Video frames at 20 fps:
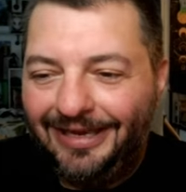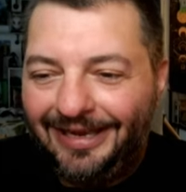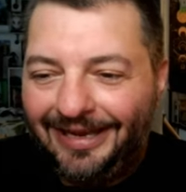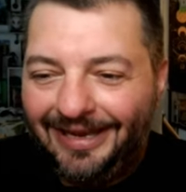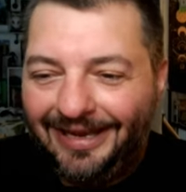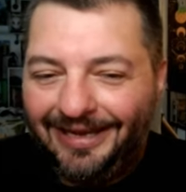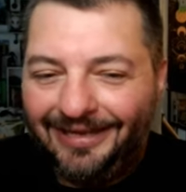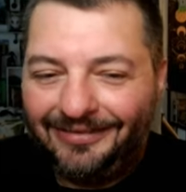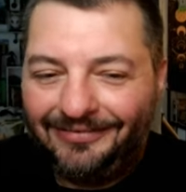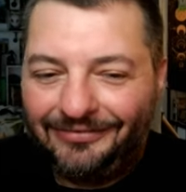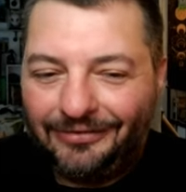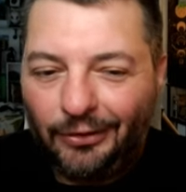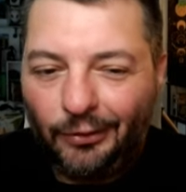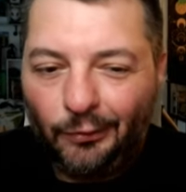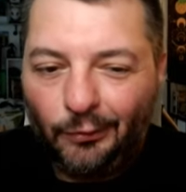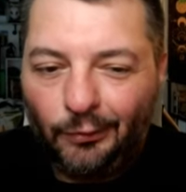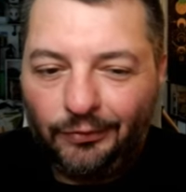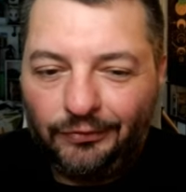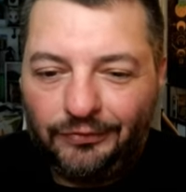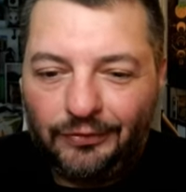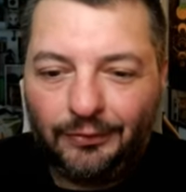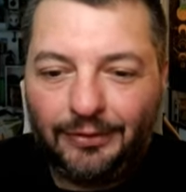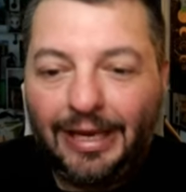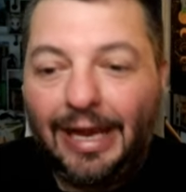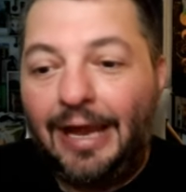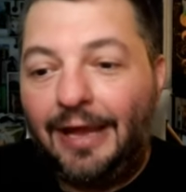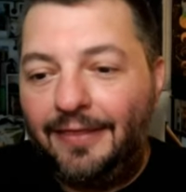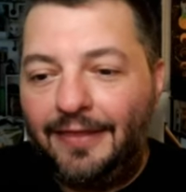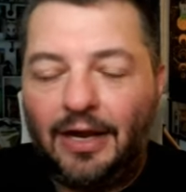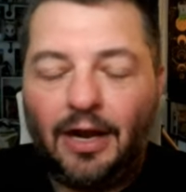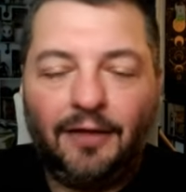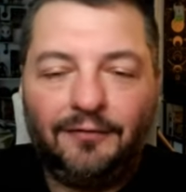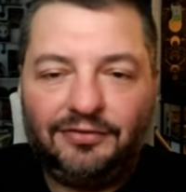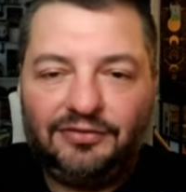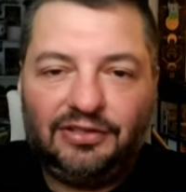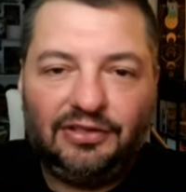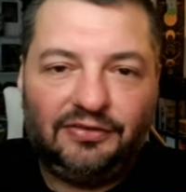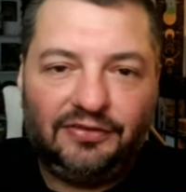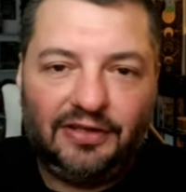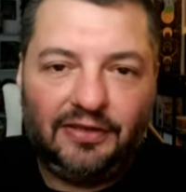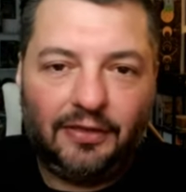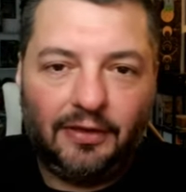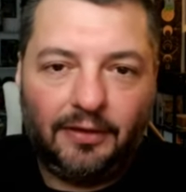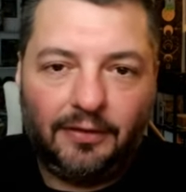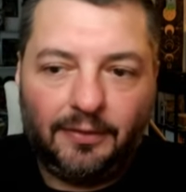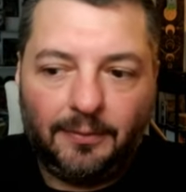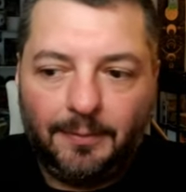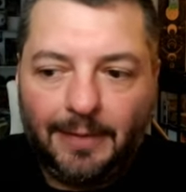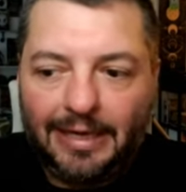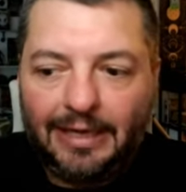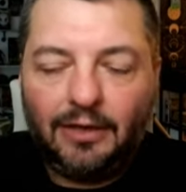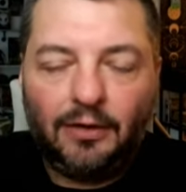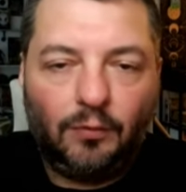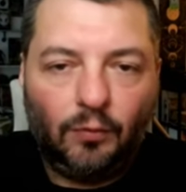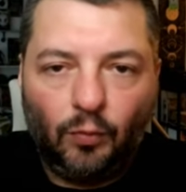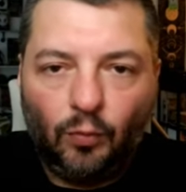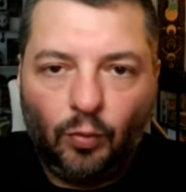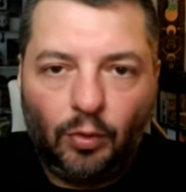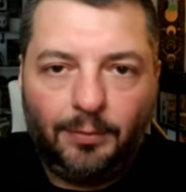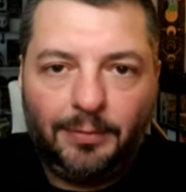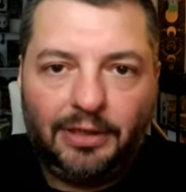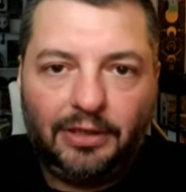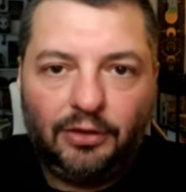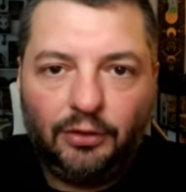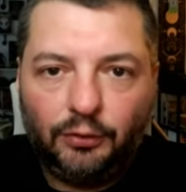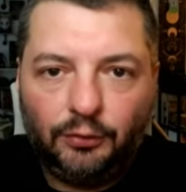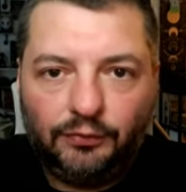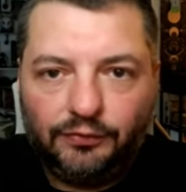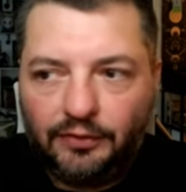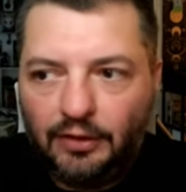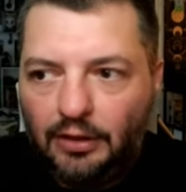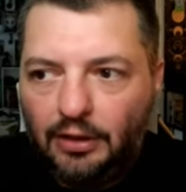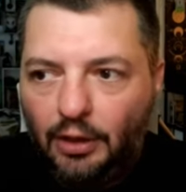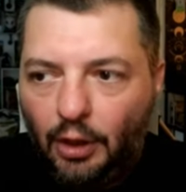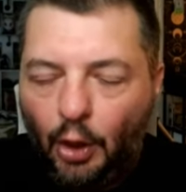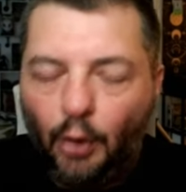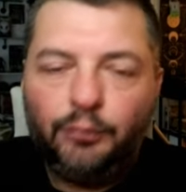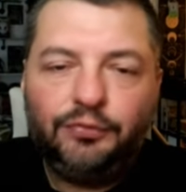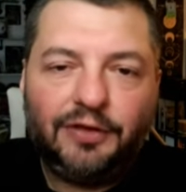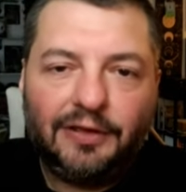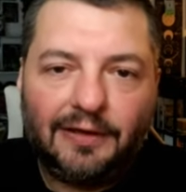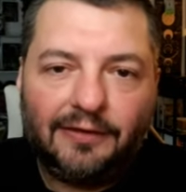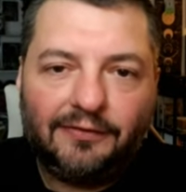Uh, so so yeah, and then obviously you see the the main woman who's hosting